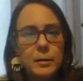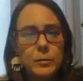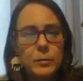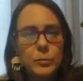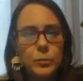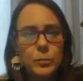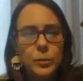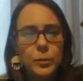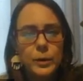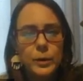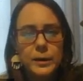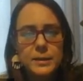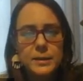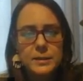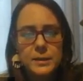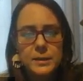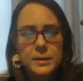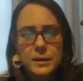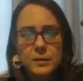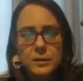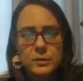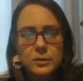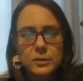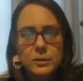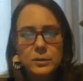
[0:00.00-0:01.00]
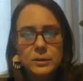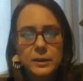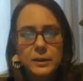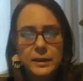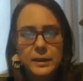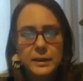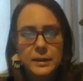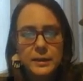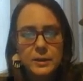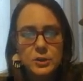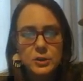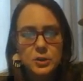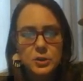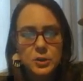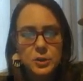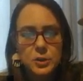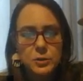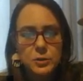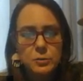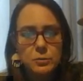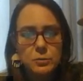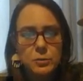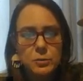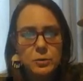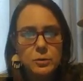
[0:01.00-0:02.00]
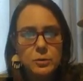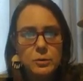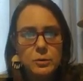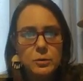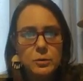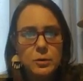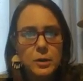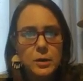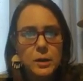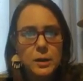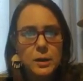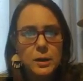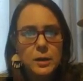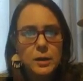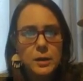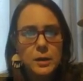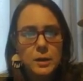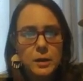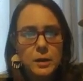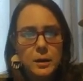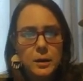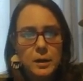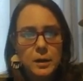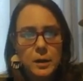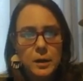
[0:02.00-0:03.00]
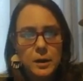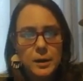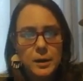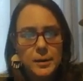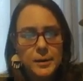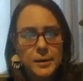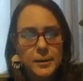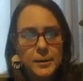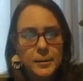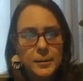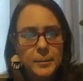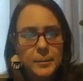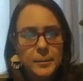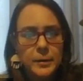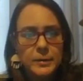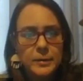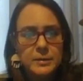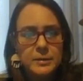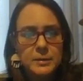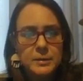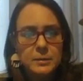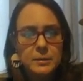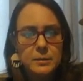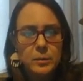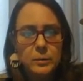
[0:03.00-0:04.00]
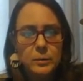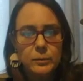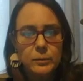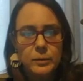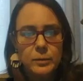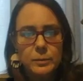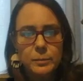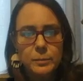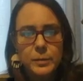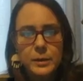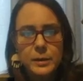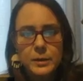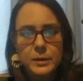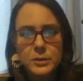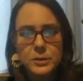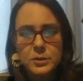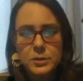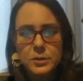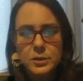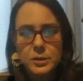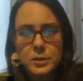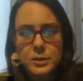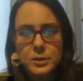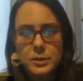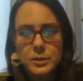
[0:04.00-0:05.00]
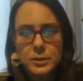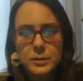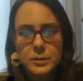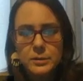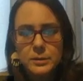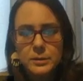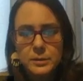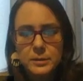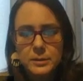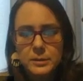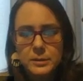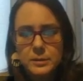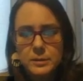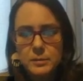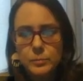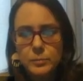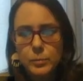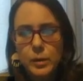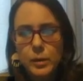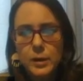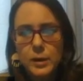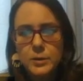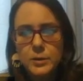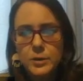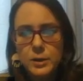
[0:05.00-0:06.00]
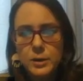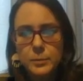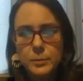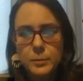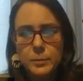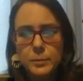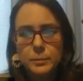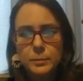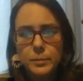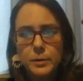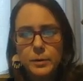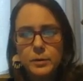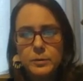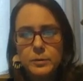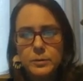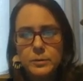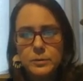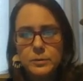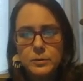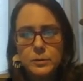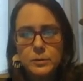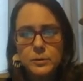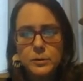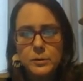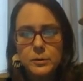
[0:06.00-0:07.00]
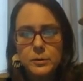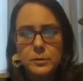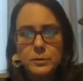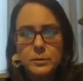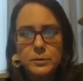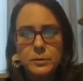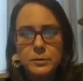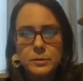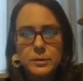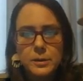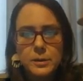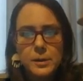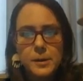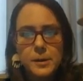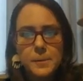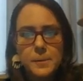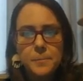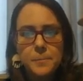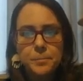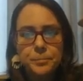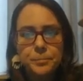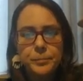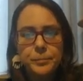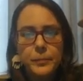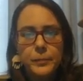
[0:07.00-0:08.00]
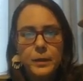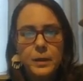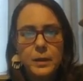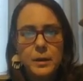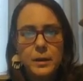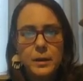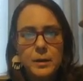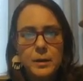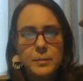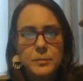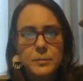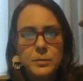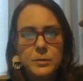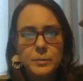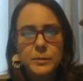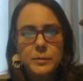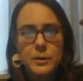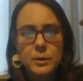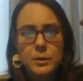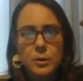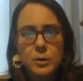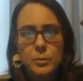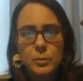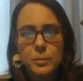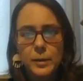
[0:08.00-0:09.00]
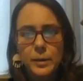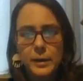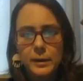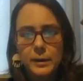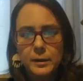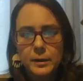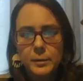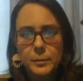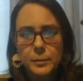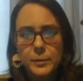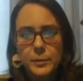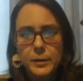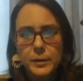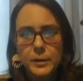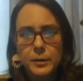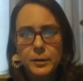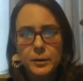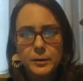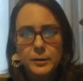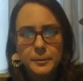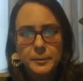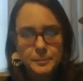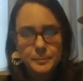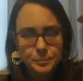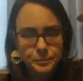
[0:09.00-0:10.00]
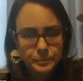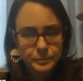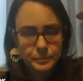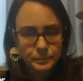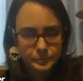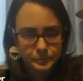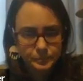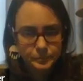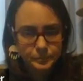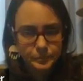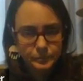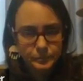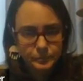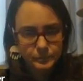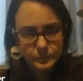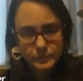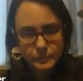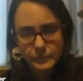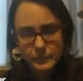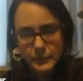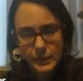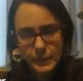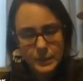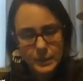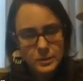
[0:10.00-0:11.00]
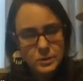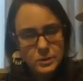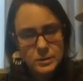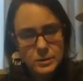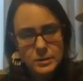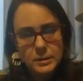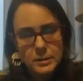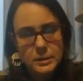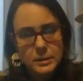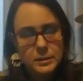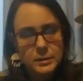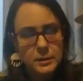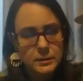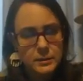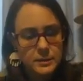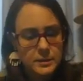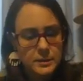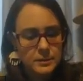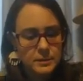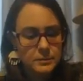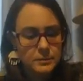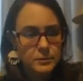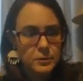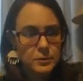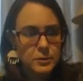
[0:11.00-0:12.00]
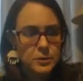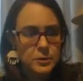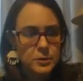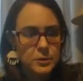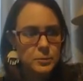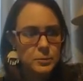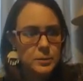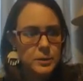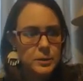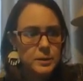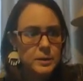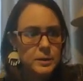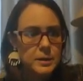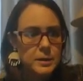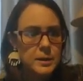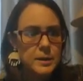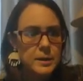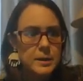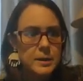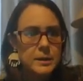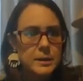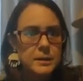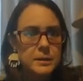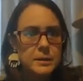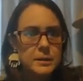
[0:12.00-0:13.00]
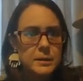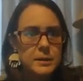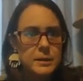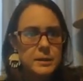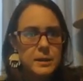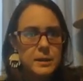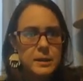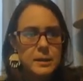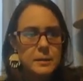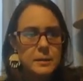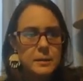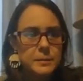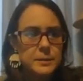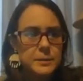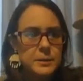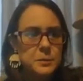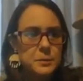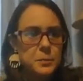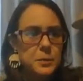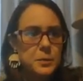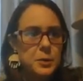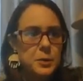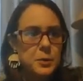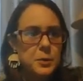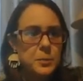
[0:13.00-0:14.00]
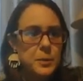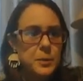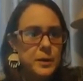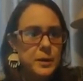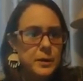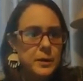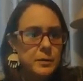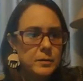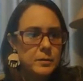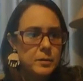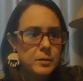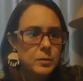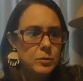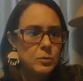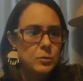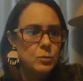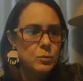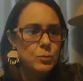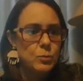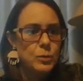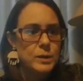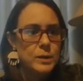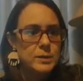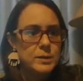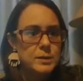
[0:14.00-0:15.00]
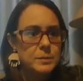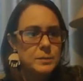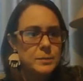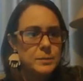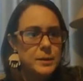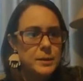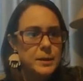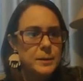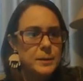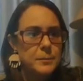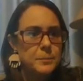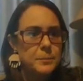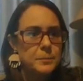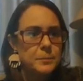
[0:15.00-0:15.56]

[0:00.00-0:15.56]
what it's going to look like in general. Here's the one with pictures and some project proposals. So I'm going to go back up here and just click on this first one, the experiment resume.